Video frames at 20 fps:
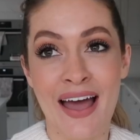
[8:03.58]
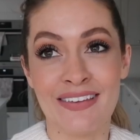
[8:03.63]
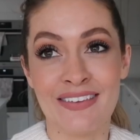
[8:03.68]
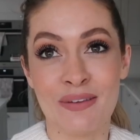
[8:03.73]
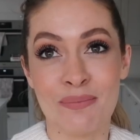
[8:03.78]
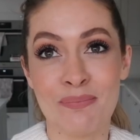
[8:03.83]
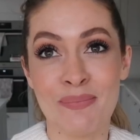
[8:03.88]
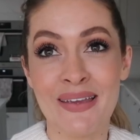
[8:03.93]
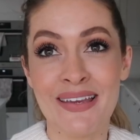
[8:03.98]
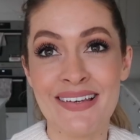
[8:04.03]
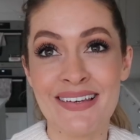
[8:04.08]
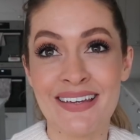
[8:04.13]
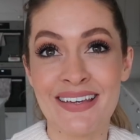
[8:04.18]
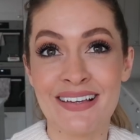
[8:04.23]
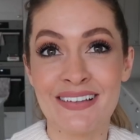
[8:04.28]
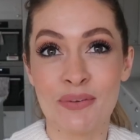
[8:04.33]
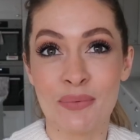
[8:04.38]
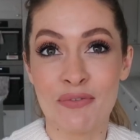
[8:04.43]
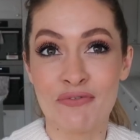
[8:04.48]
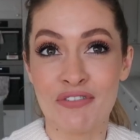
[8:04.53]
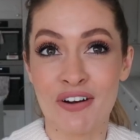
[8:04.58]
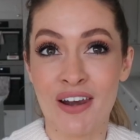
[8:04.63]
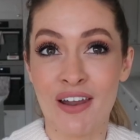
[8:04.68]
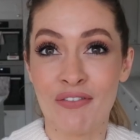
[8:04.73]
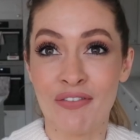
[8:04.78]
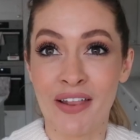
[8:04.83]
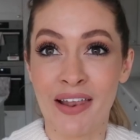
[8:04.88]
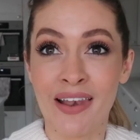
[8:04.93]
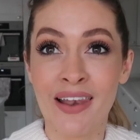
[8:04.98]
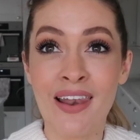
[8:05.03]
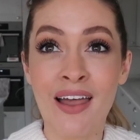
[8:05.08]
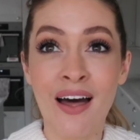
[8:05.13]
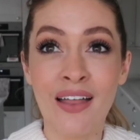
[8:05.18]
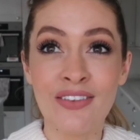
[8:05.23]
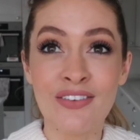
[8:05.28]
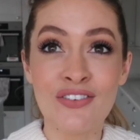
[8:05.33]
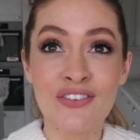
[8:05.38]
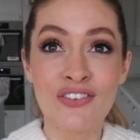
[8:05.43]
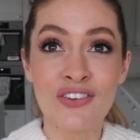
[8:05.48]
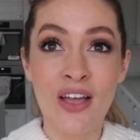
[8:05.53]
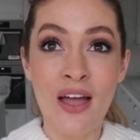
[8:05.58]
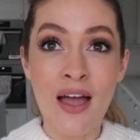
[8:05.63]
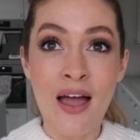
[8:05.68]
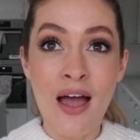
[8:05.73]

I had some meetings, went for a lovely lunch,